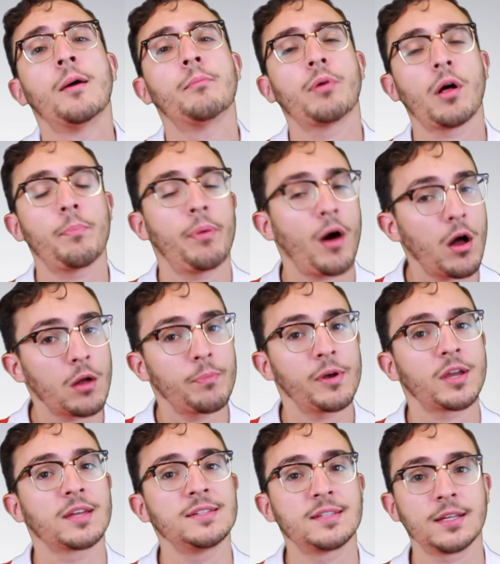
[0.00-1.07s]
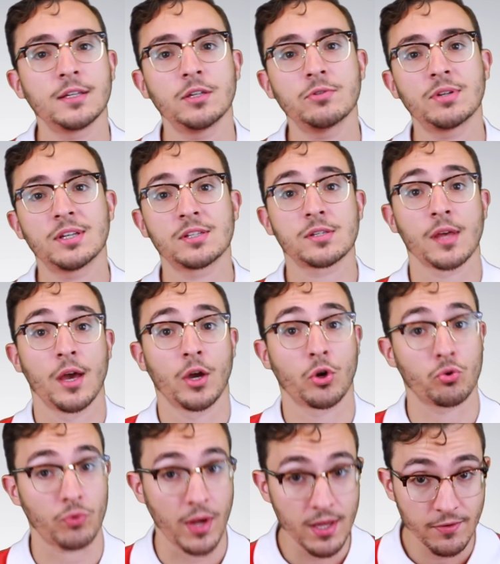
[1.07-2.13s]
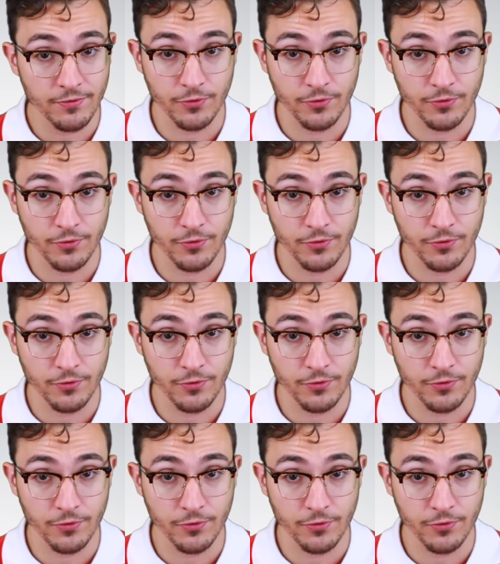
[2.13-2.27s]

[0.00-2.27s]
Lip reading: Paul Pogba continued his great